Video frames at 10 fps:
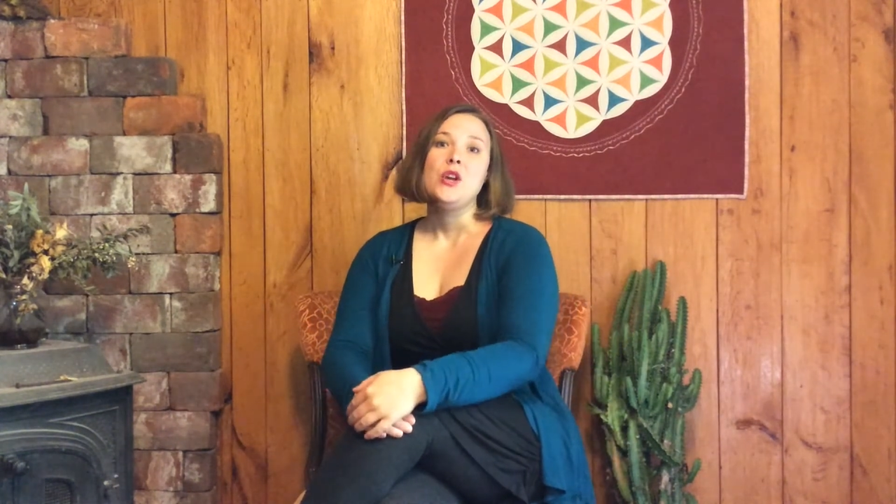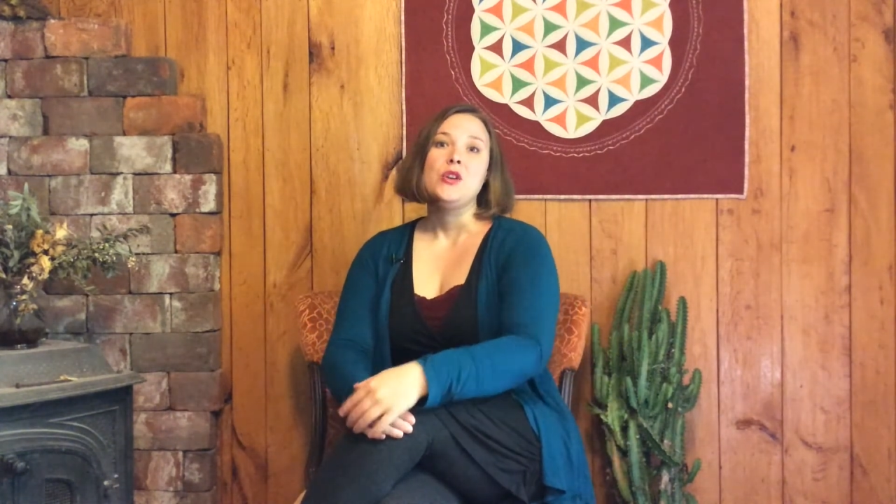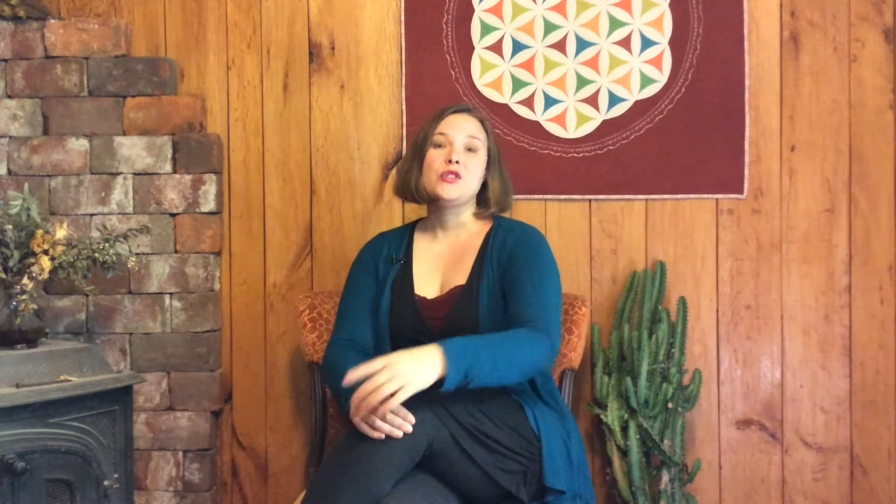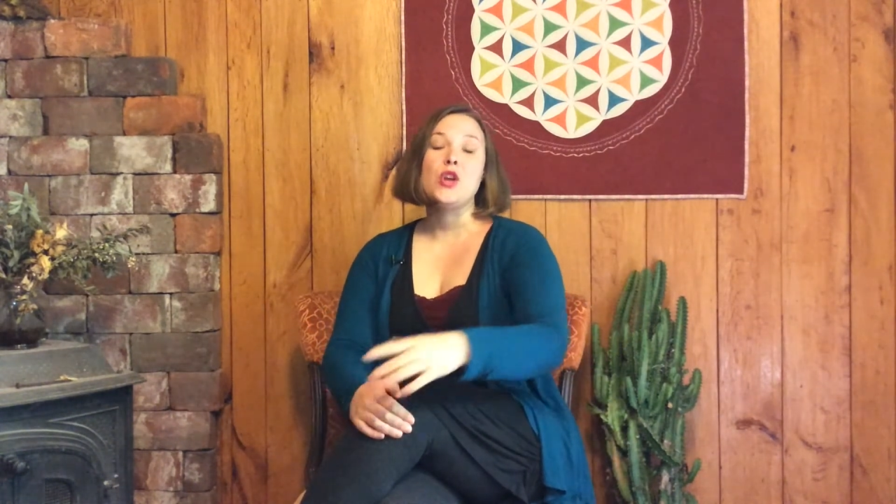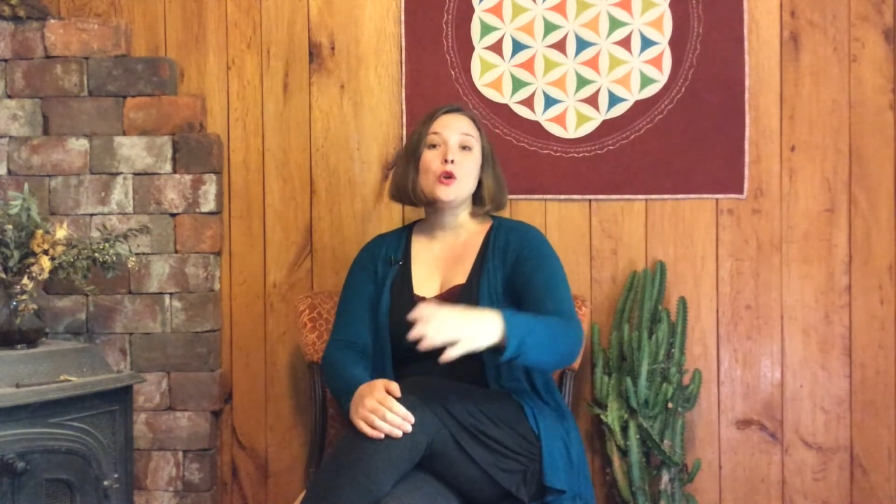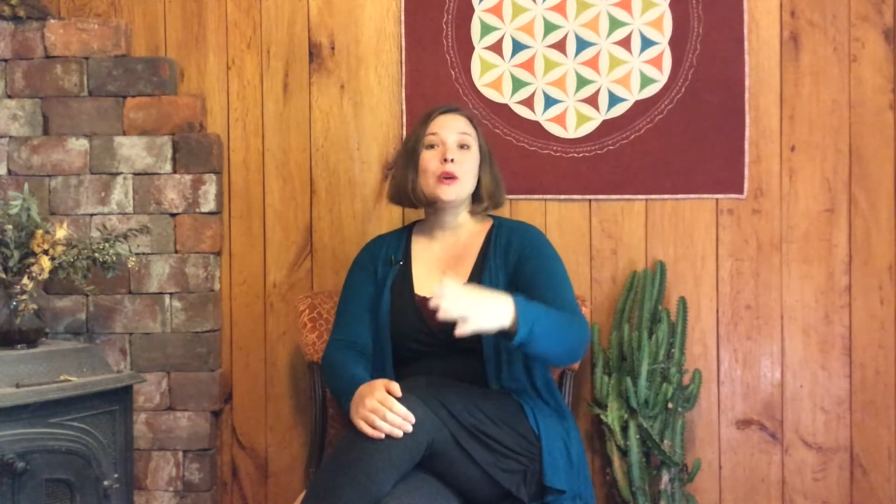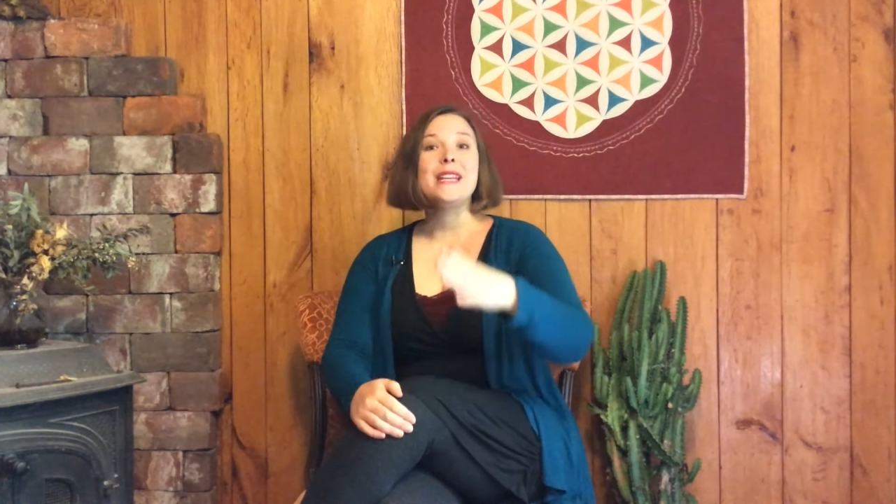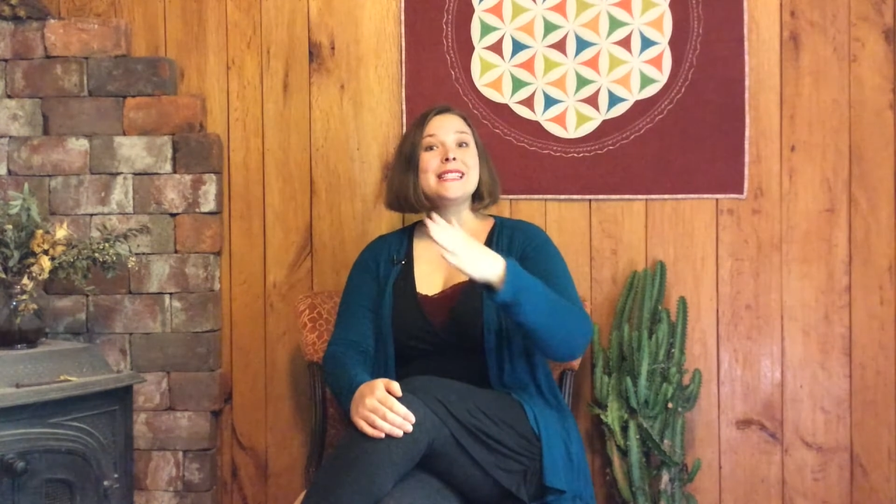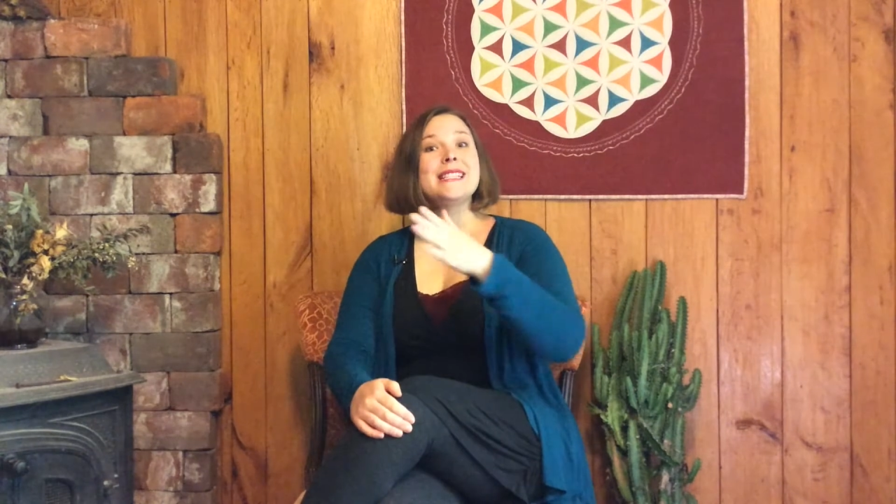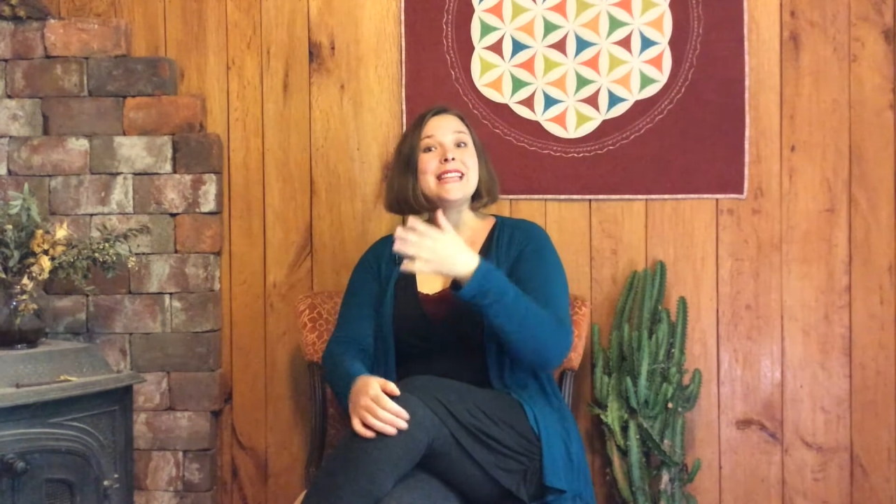So
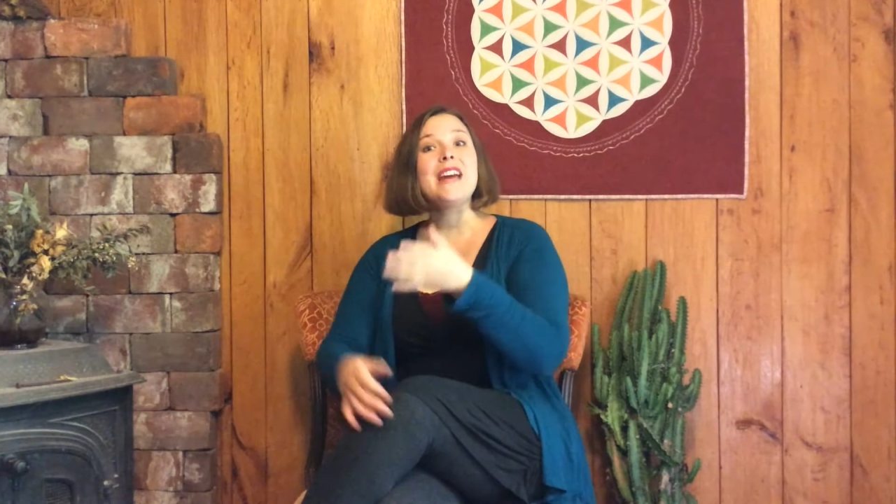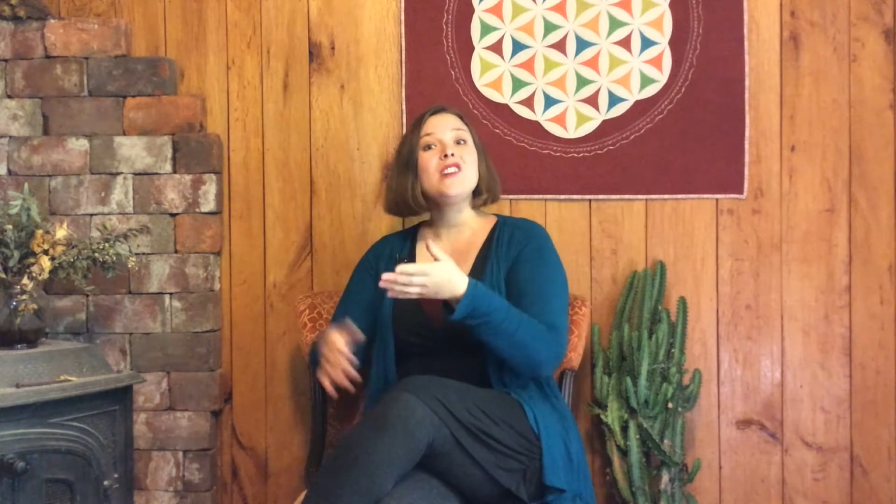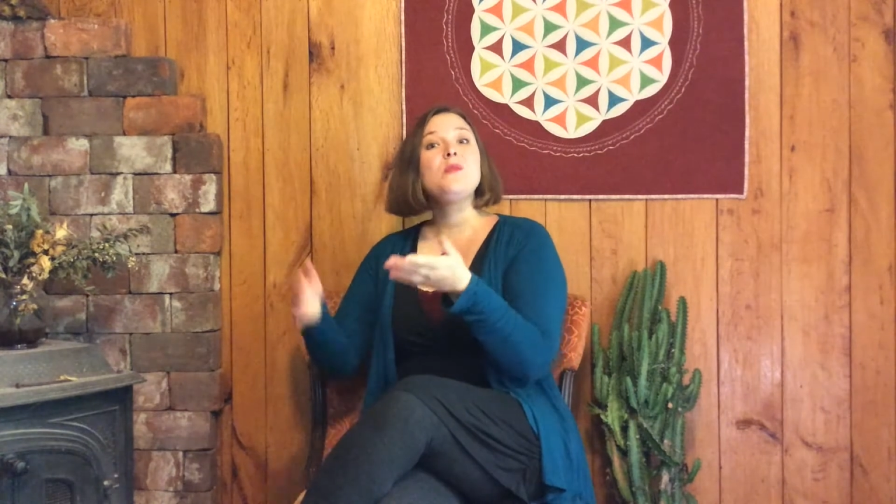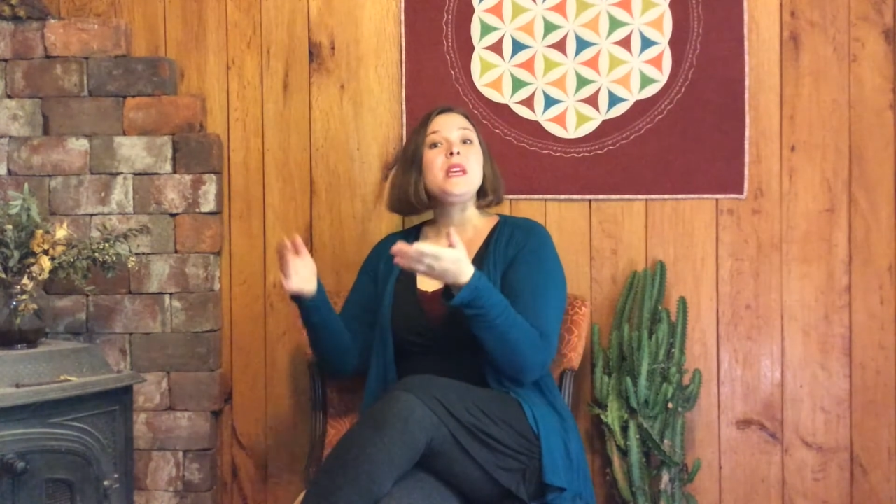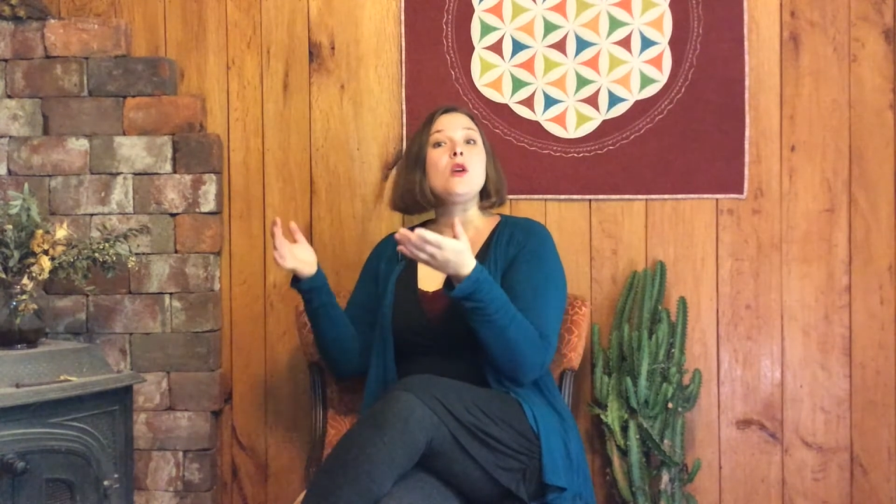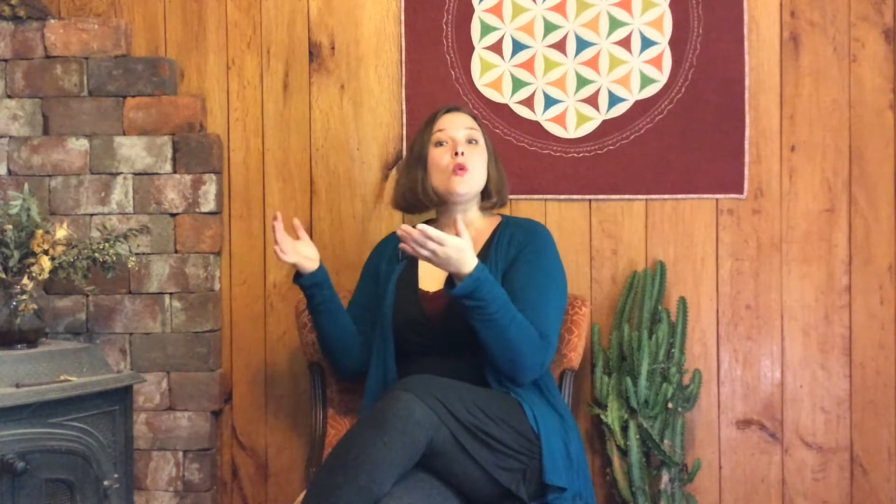instead of being